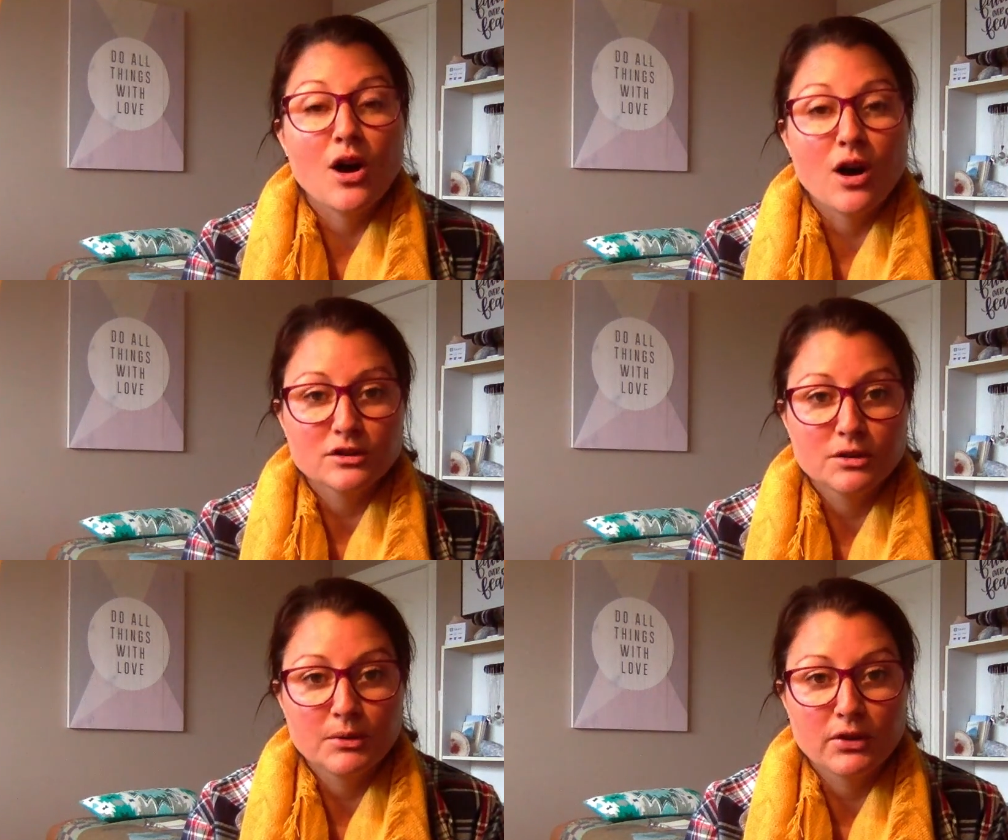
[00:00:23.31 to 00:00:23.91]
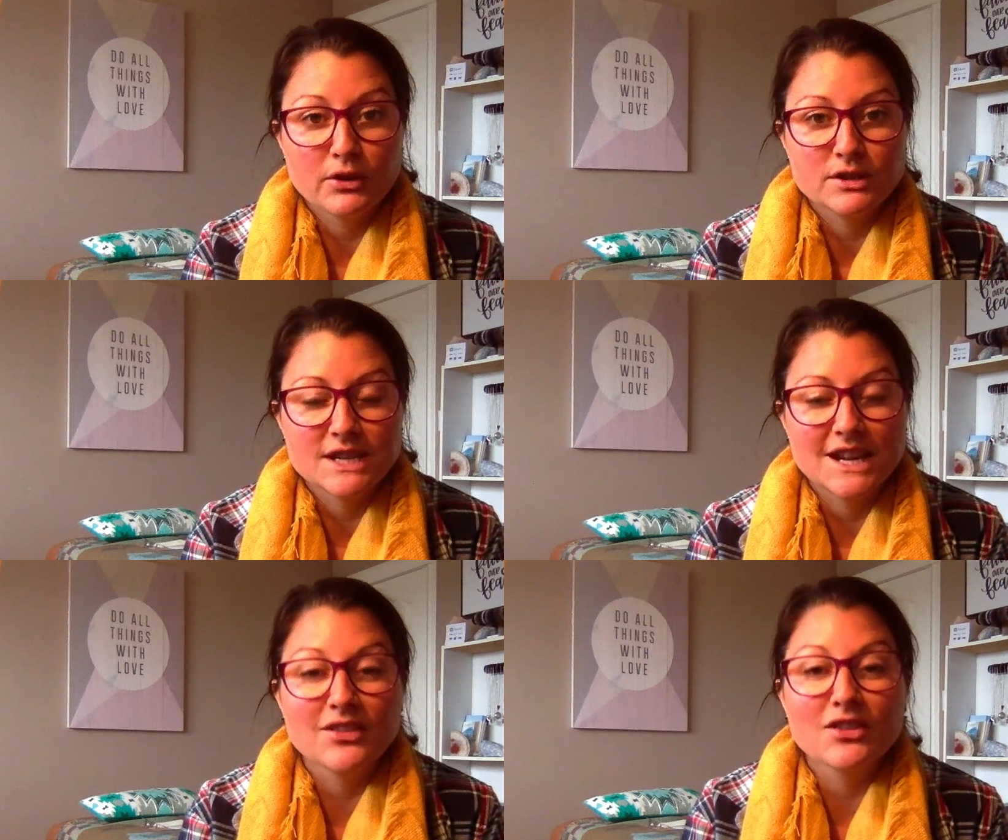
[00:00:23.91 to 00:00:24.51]
October
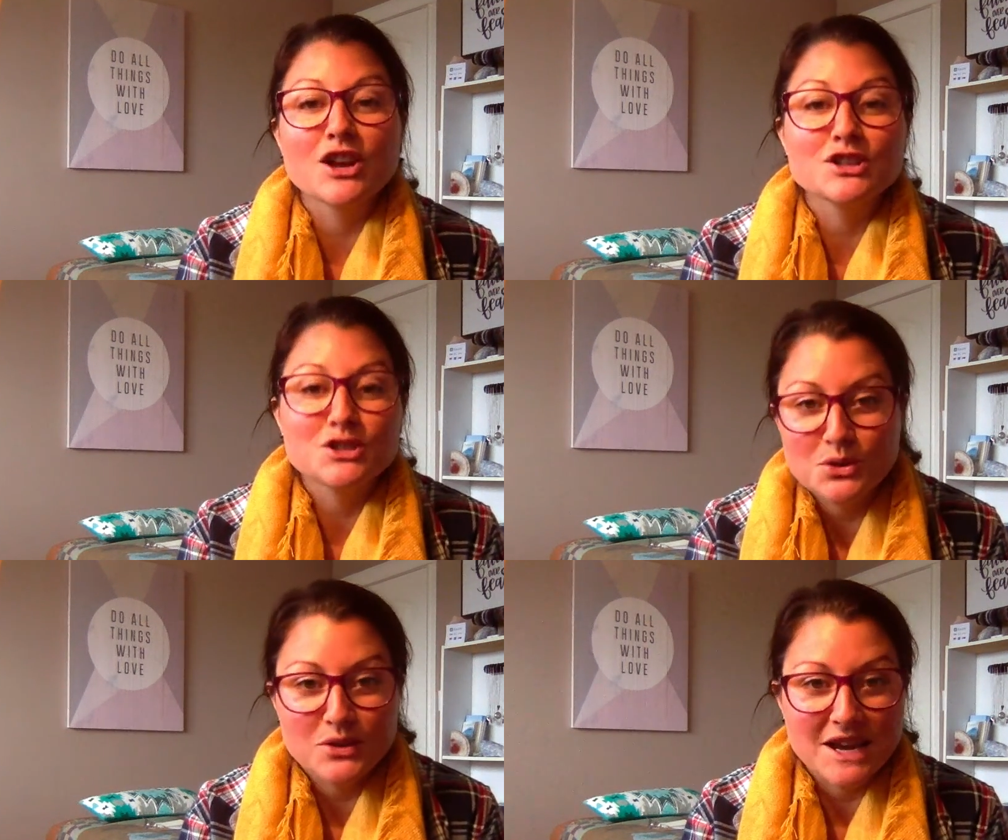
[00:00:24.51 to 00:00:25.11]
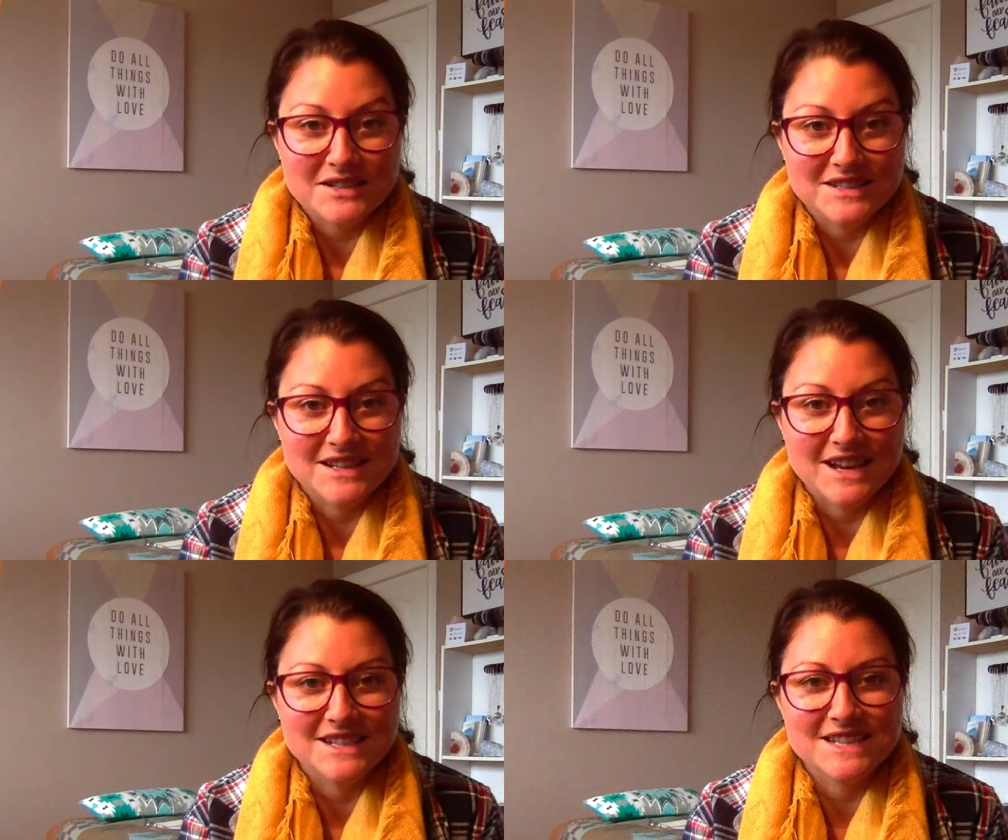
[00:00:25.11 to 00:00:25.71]
13th,
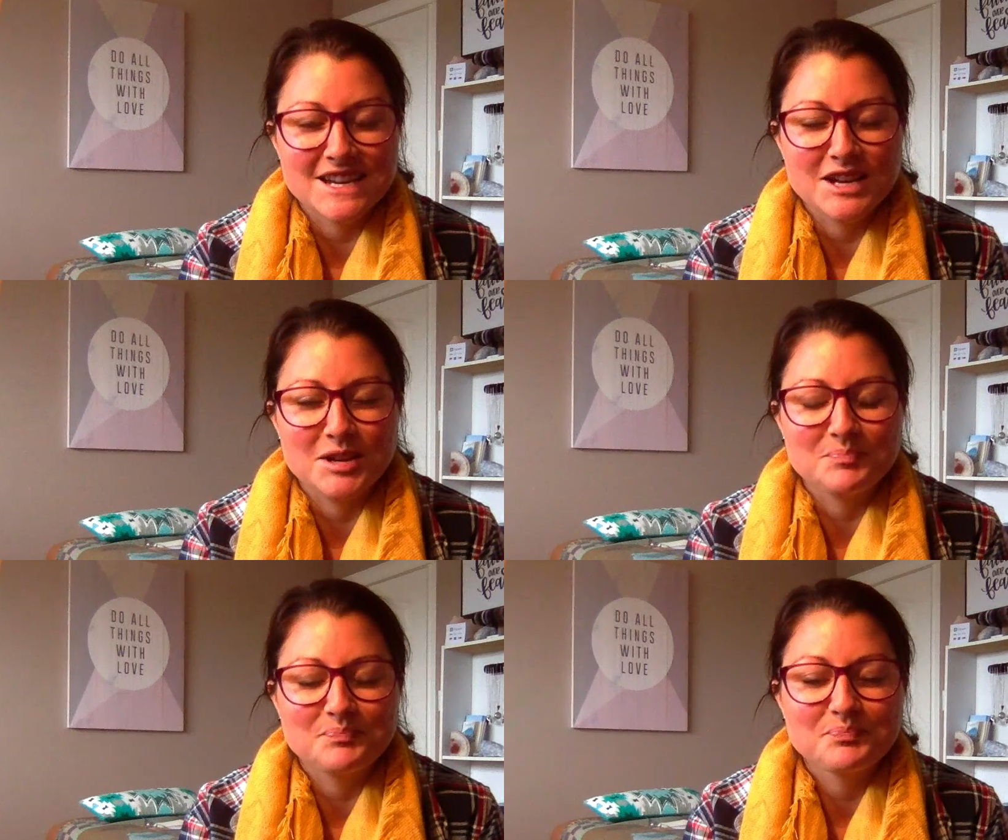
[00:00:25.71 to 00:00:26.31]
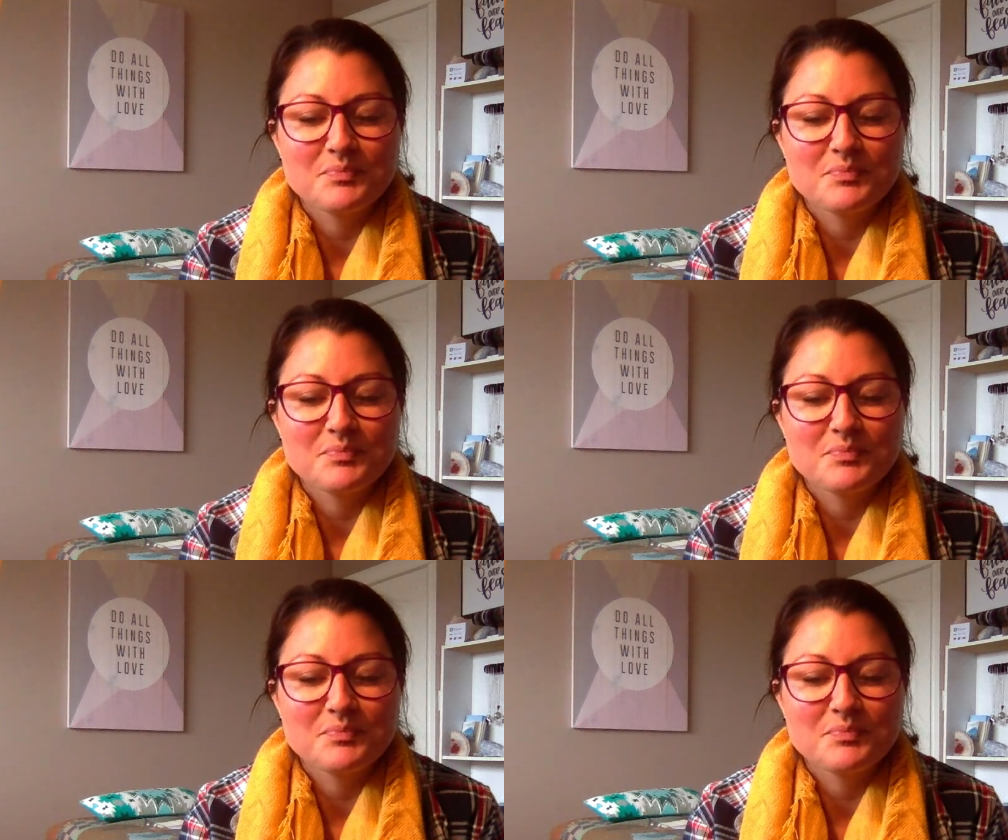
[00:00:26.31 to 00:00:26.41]
2019.